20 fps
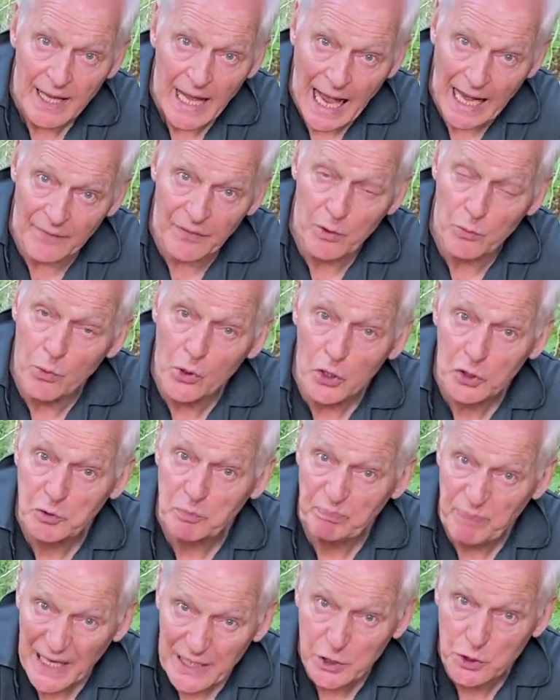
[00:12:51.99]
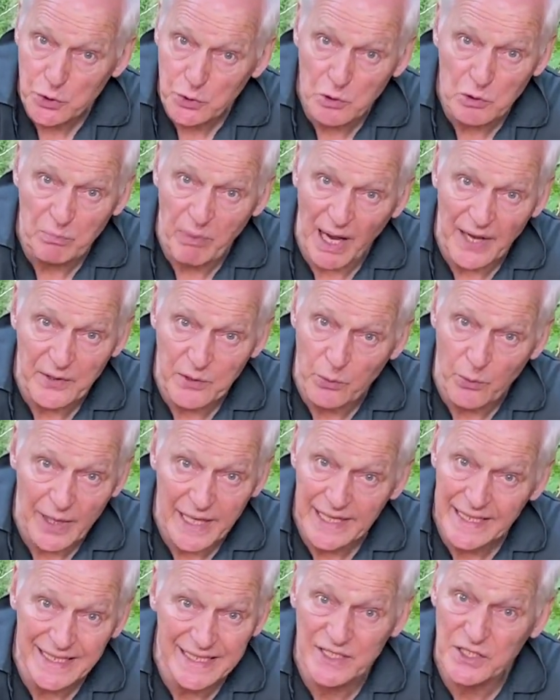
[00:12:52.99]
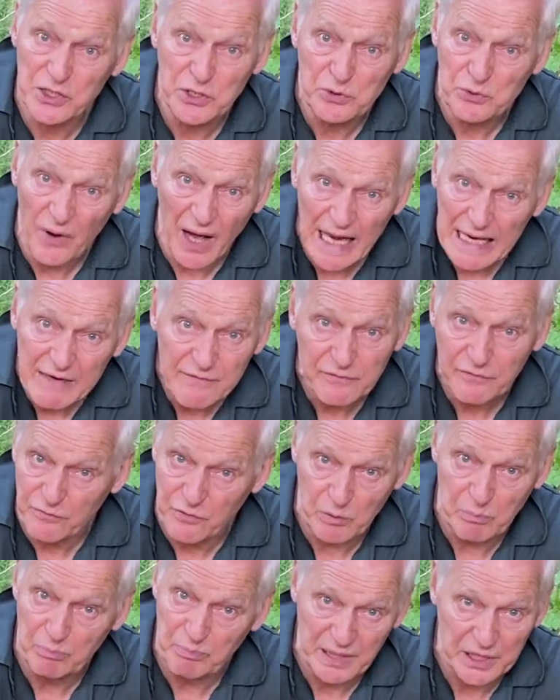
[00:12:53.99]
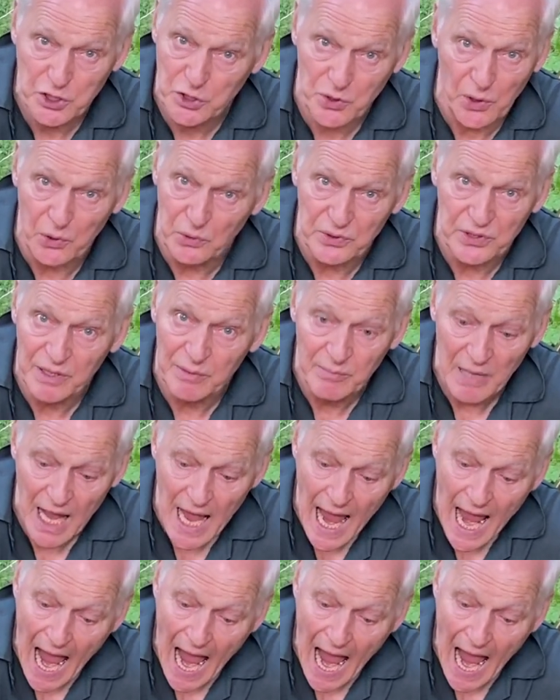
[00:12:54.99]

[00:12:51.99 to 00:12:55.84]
And the word petrol, by the way, is derived from petroleum.